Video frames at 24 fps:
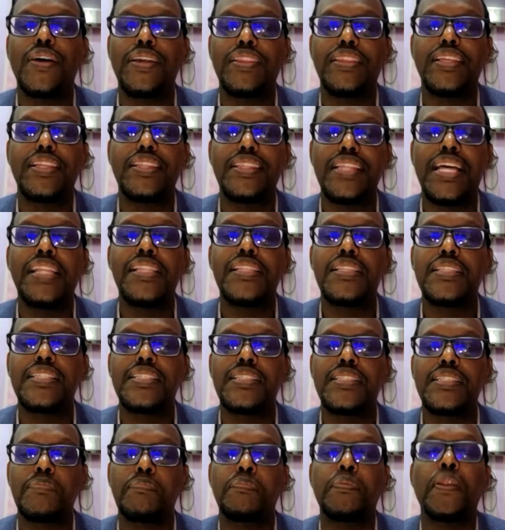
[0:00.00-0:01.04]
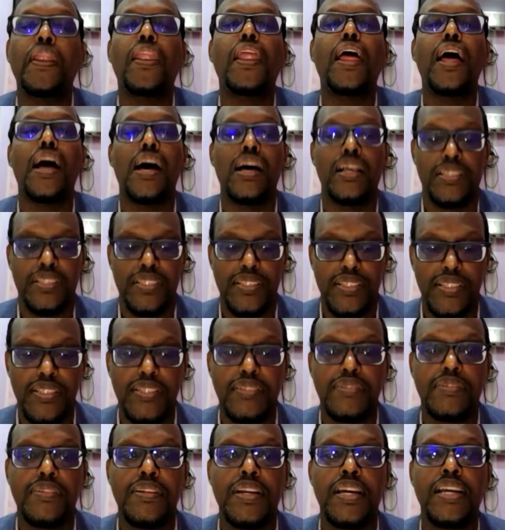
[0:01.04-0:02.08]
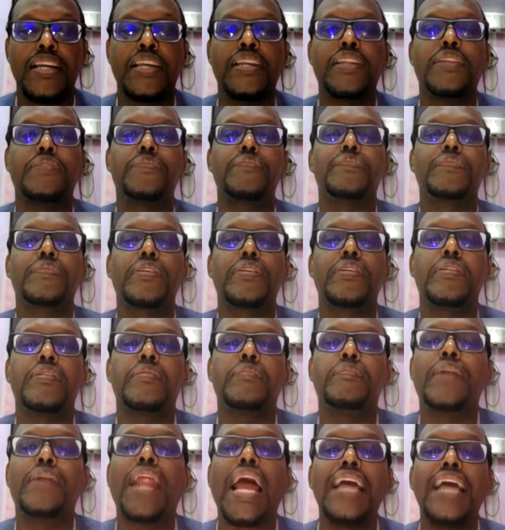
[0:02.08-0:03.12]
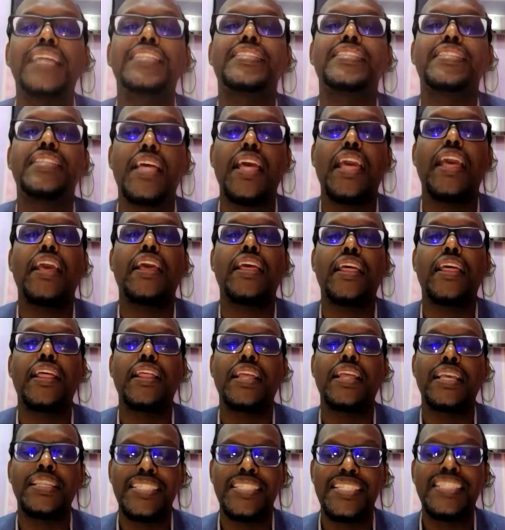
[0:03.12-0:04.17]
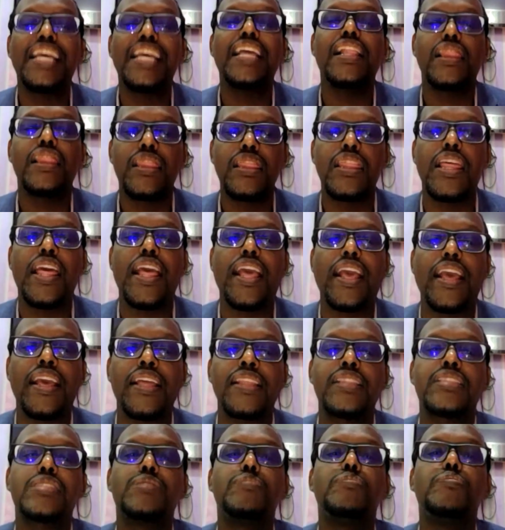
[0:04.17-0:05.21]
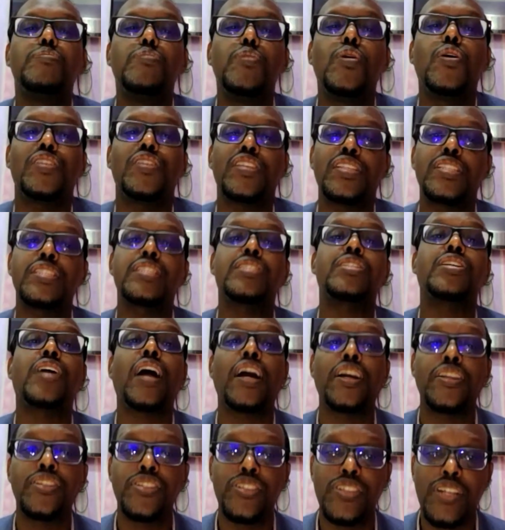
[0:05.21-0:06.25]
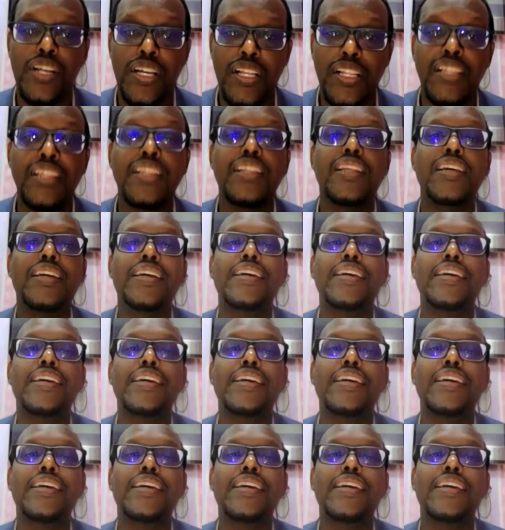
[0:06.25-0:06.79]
I think that's loss, right? But I still think it's more structural